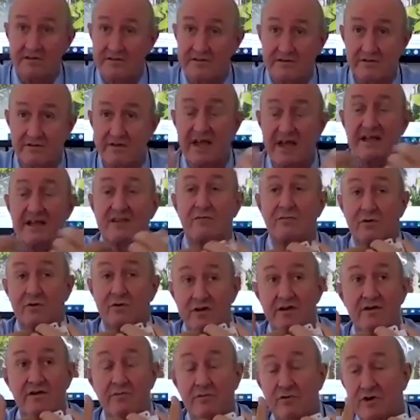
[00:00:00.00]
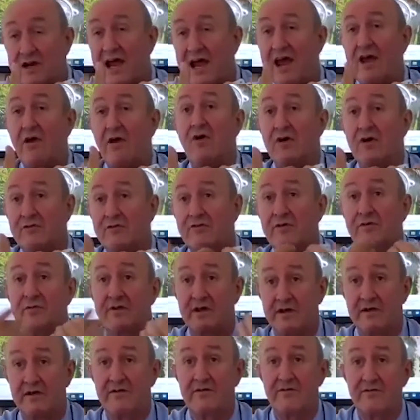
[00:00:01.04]
So that's what I heard
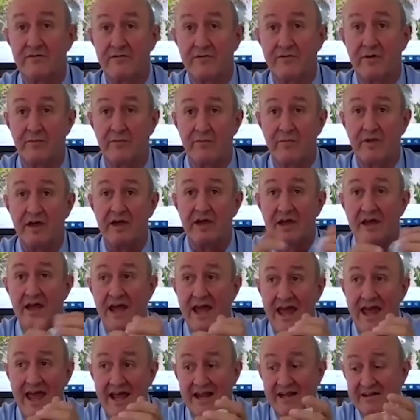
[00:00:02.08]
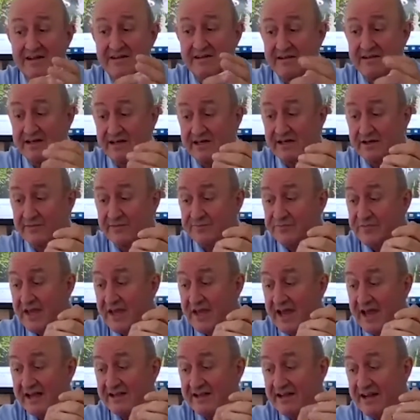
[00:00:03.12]
from And the
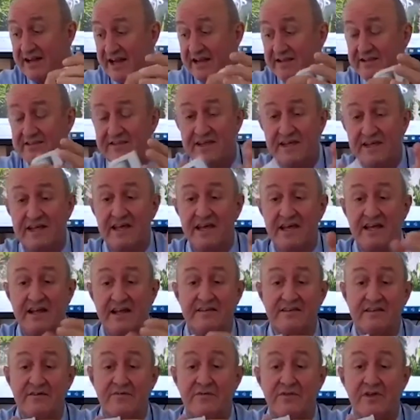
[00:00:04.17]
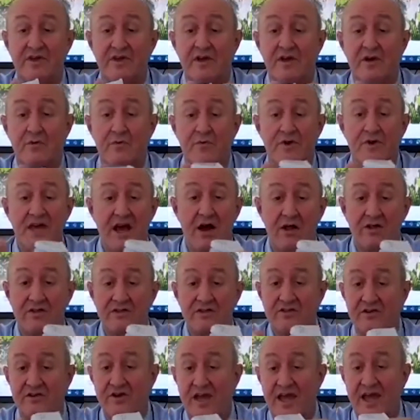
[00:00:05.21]
next thing is we
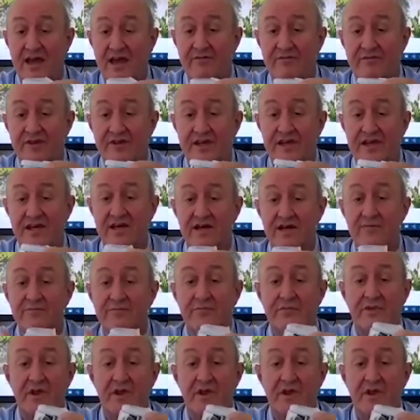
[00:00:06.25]
also have here